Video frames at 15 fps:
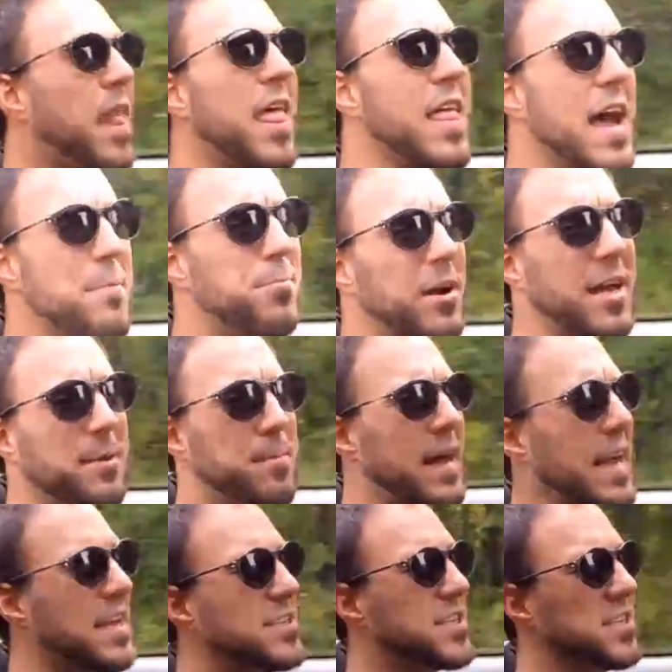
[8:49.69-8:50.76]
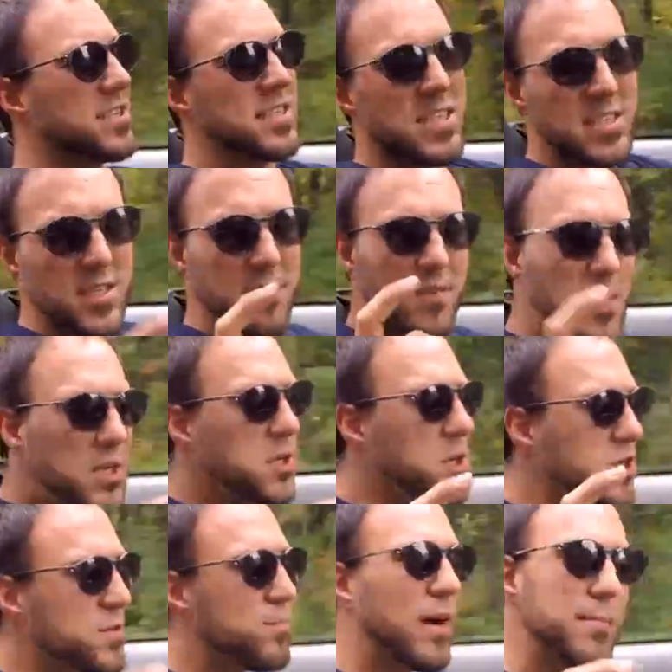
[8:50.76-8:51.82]
That brake package consists of
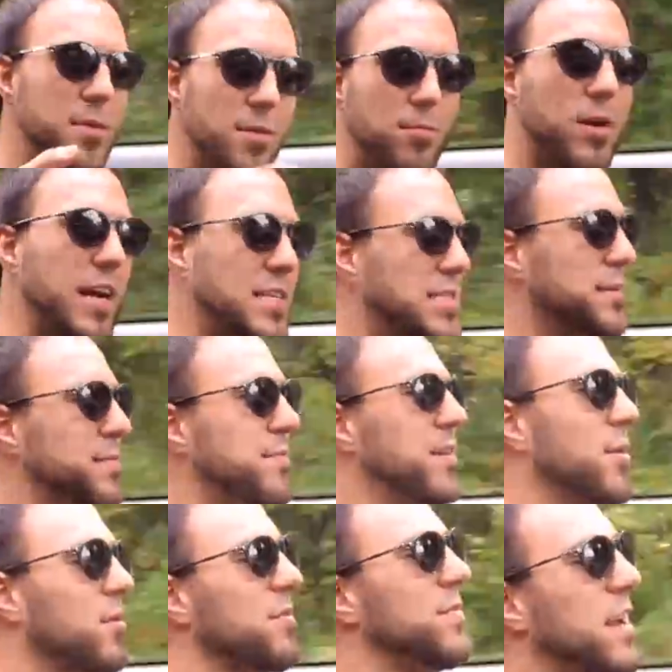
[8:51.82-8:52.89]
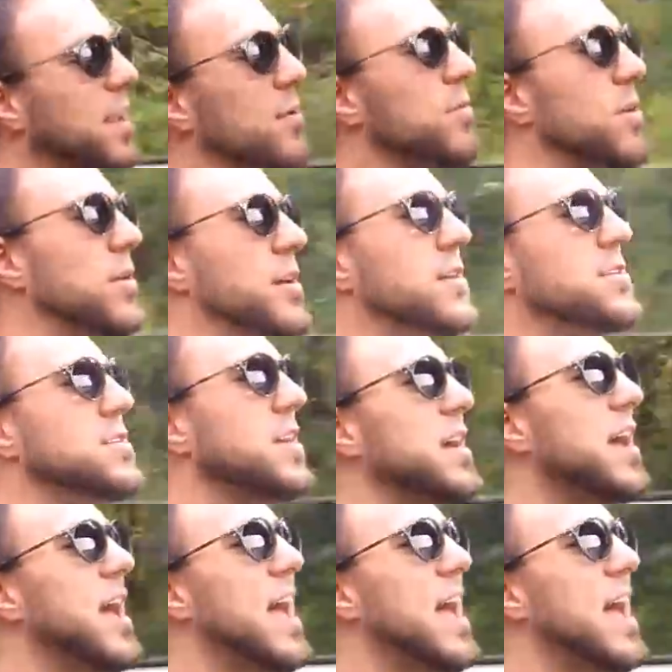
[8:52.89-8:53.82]
huge Brembo brakes up front with vented rotors,